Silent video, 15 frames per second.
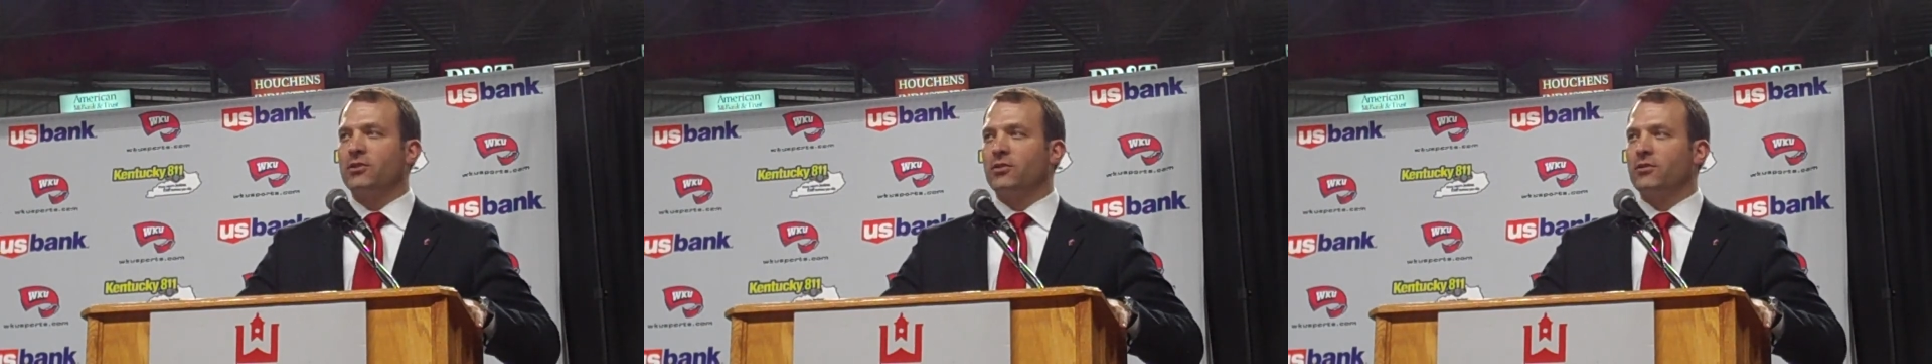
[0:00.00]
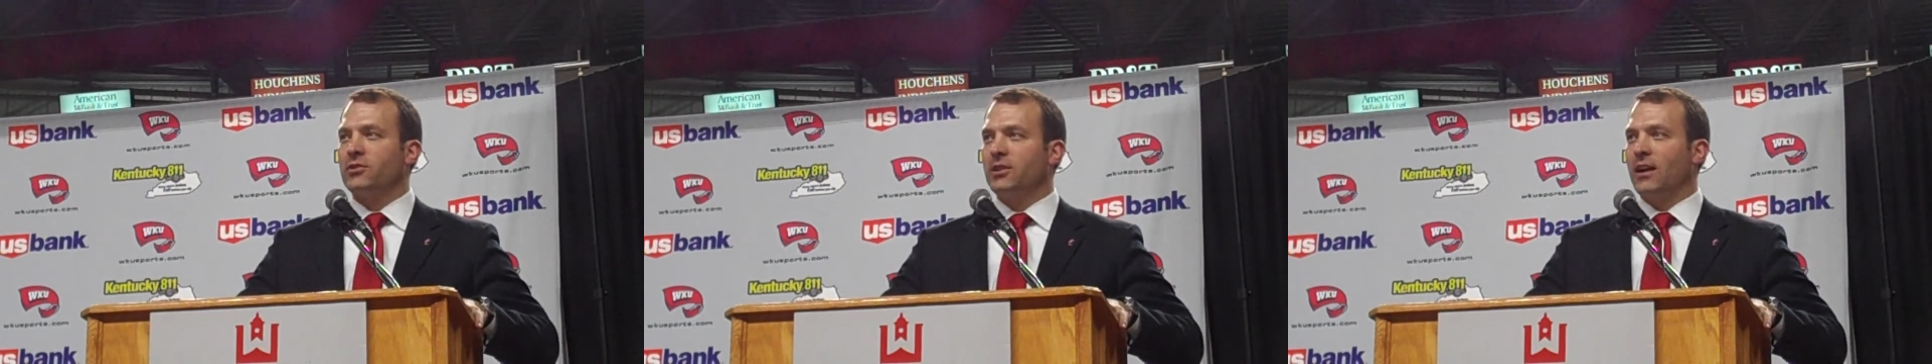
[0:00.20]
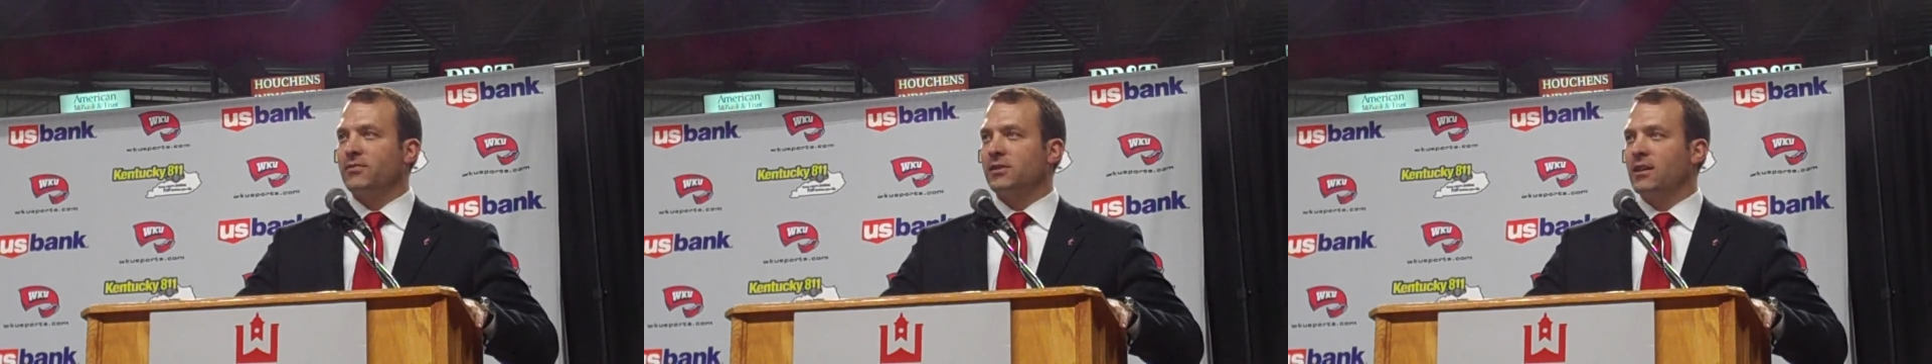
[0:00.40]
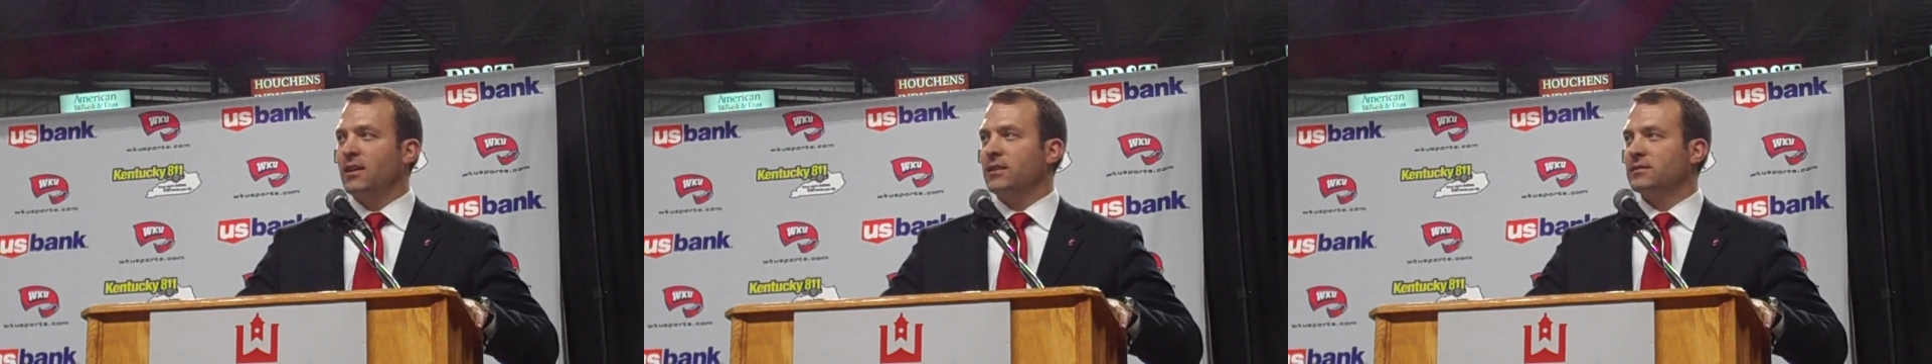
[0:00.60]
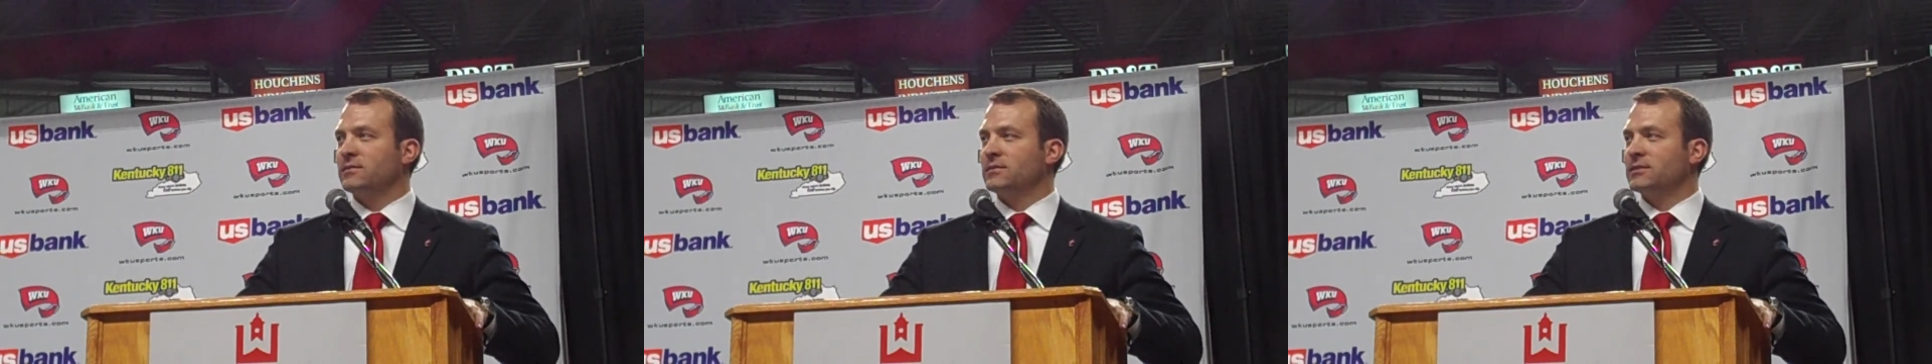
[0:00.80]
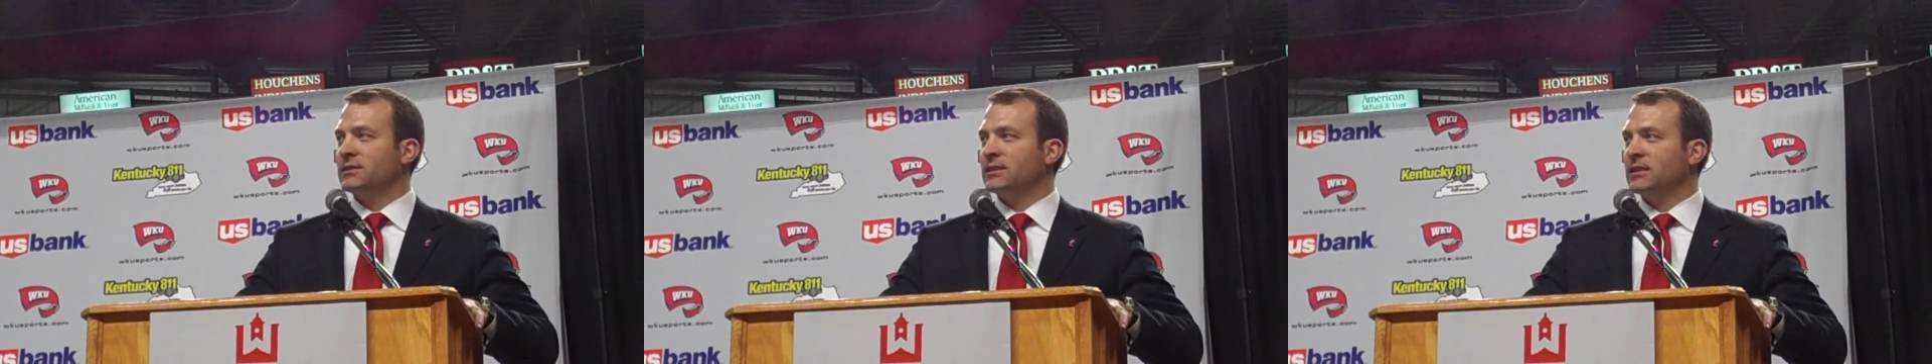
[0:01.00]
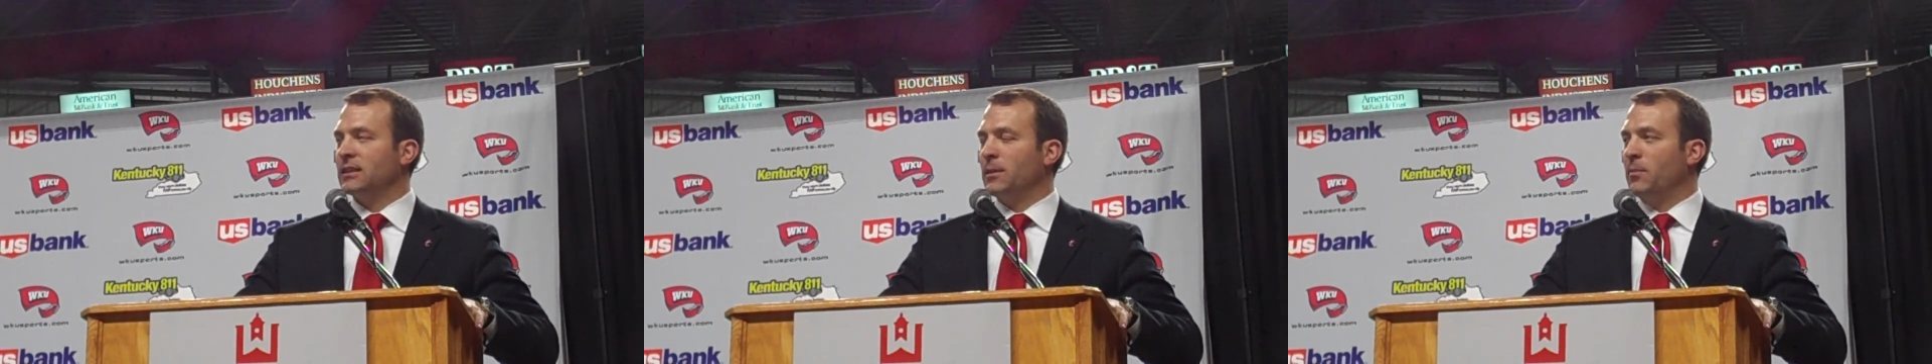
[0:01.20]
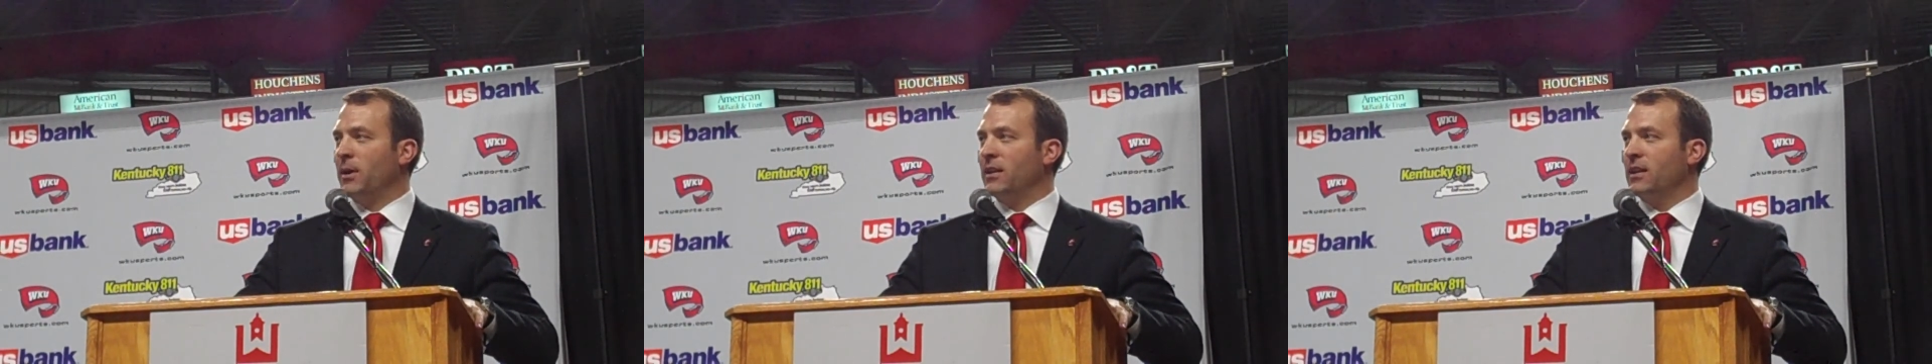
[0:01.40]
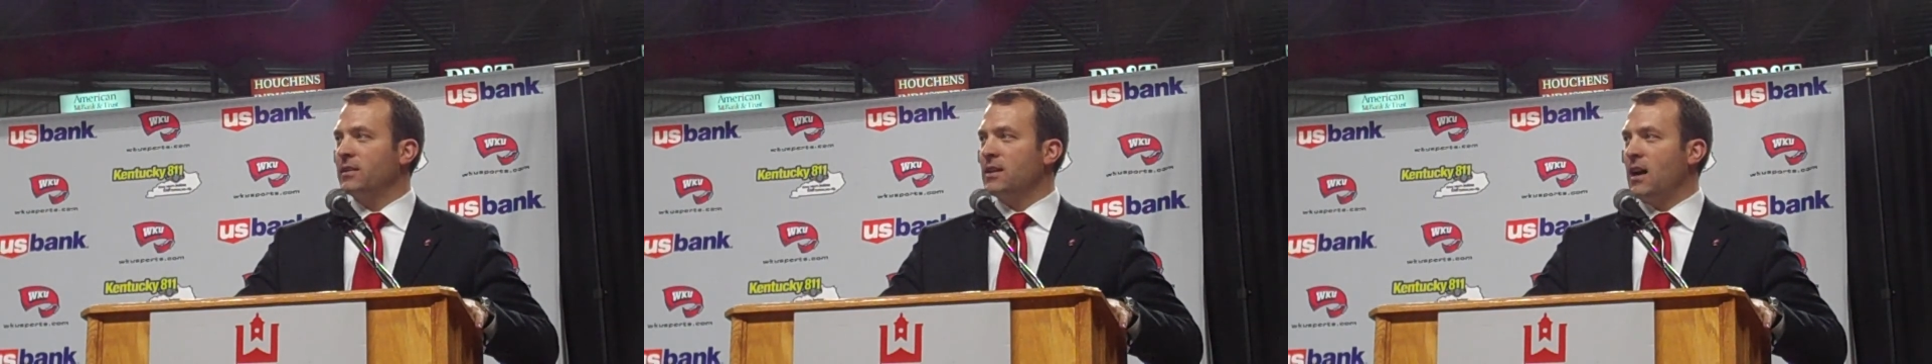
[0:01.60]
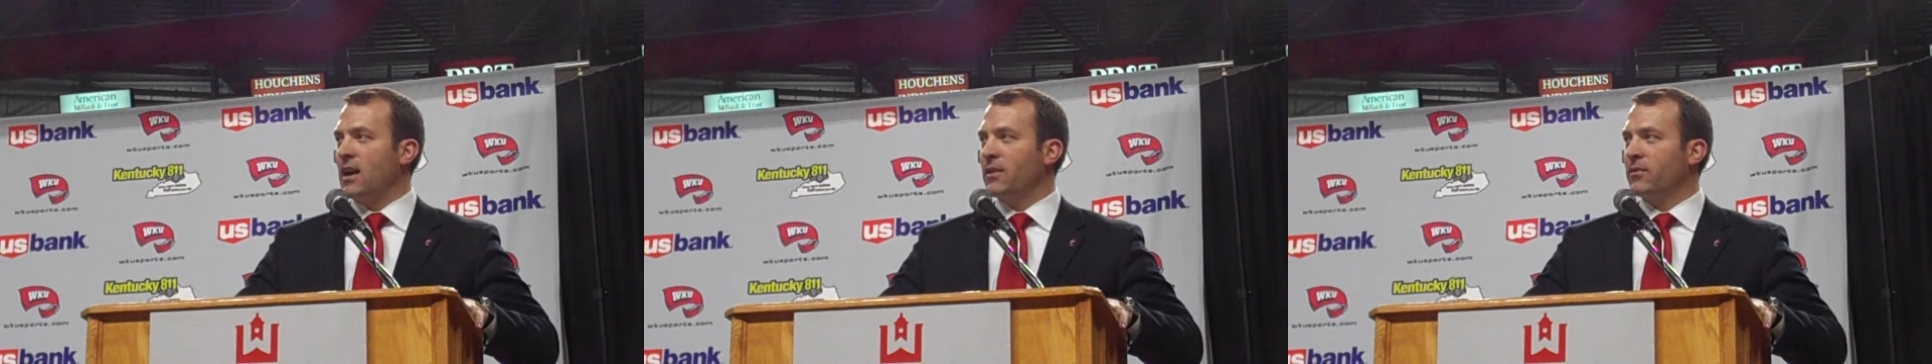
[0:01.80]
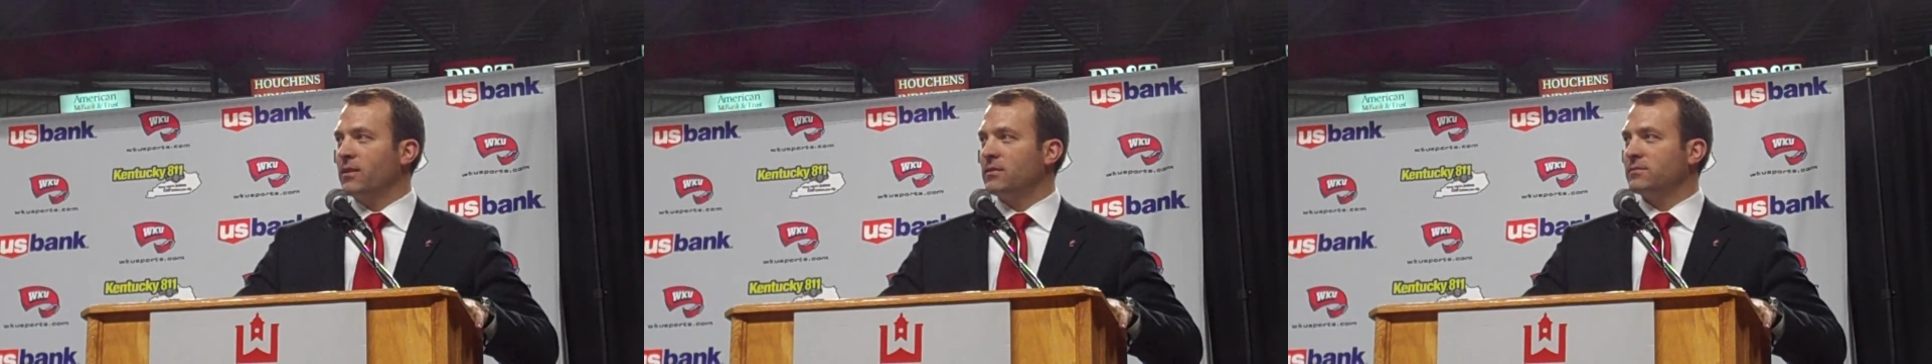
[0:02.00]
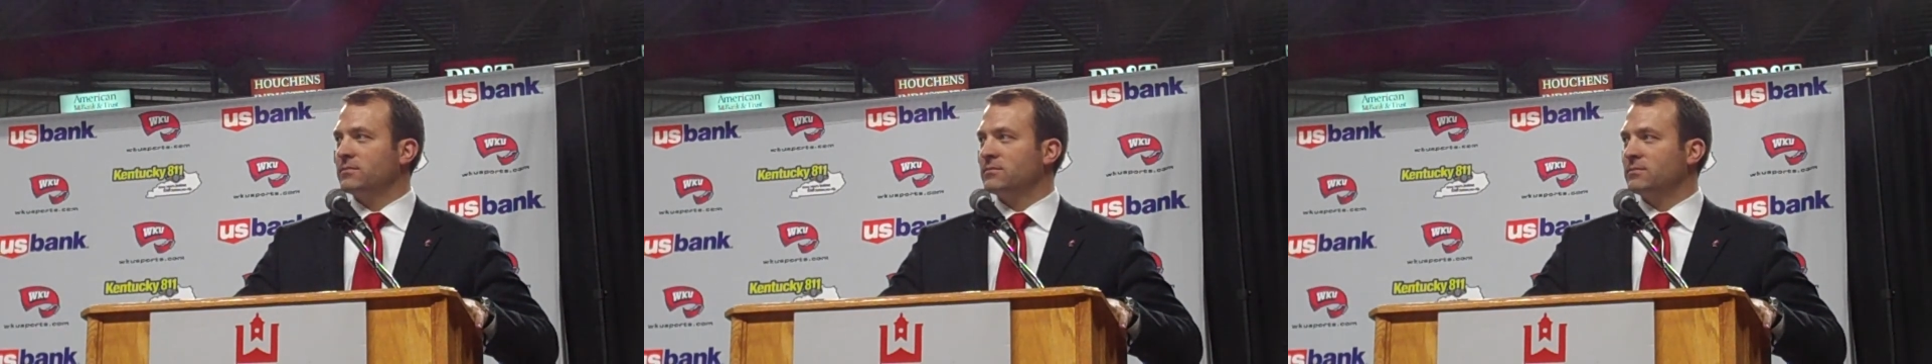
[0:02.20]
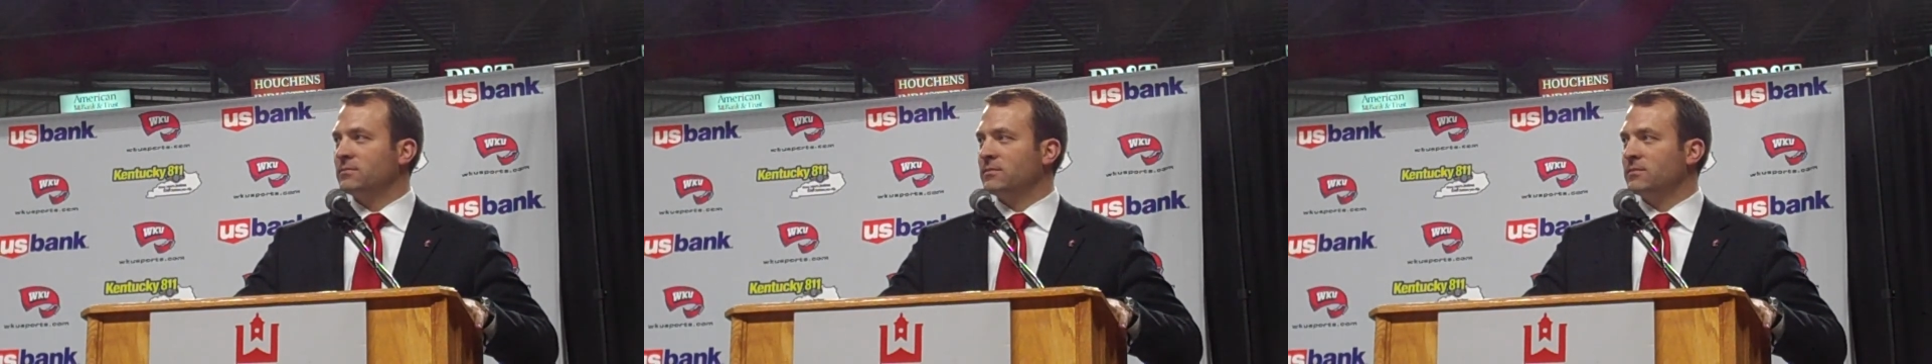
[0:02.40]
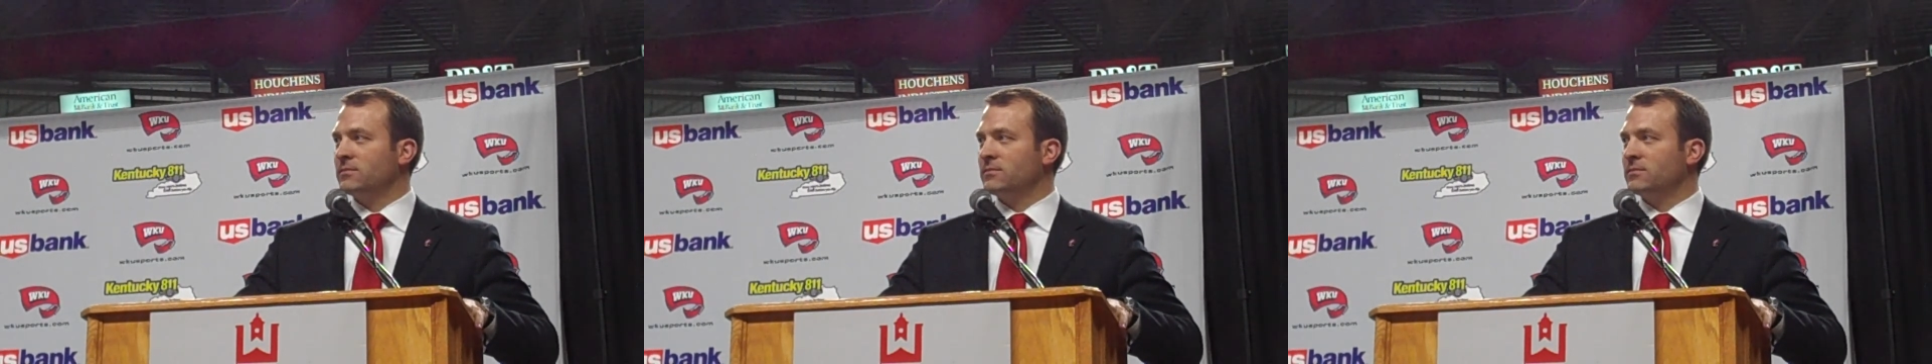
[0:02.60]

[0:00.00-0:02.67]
Krzyzewski, Billy Donovan,